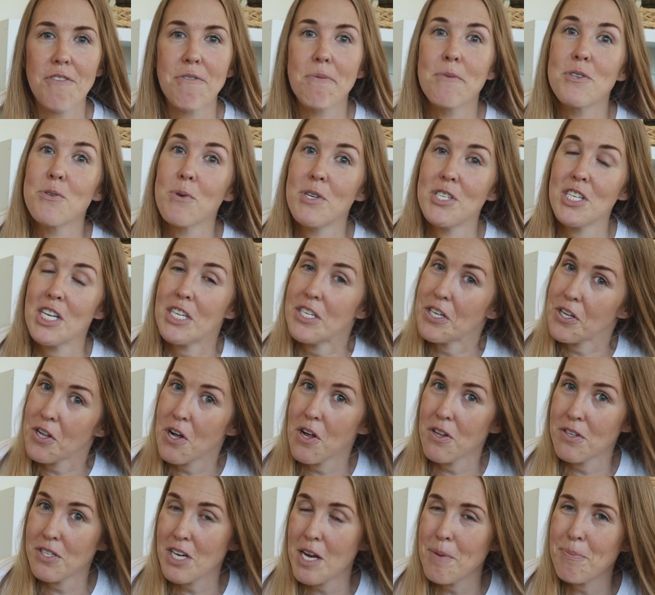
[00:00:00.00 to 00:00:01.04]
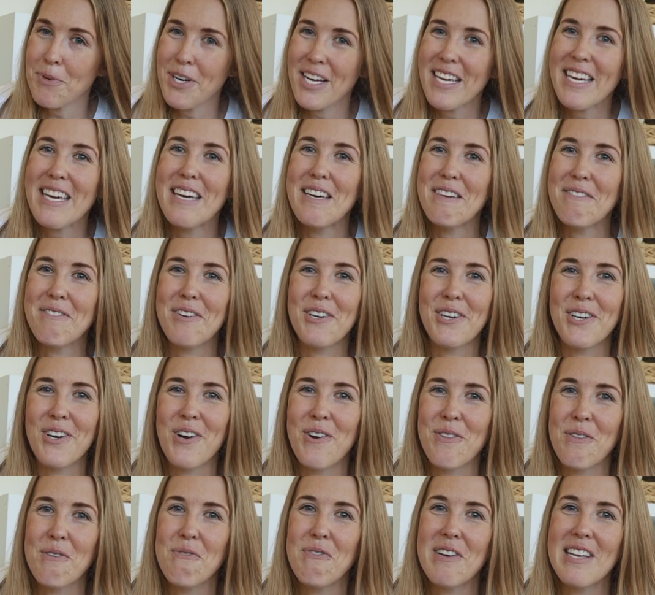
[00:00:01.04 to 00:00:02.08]
from switching to cloth diapering if you're
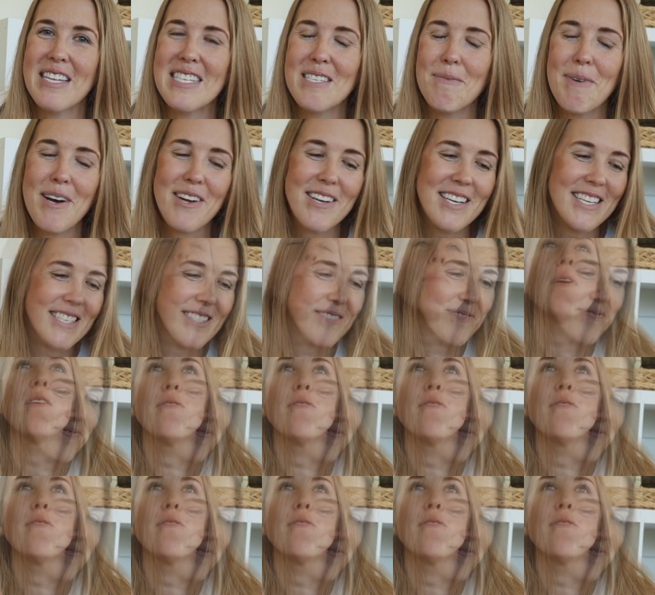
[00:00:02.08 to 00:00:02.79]
on the fence about it.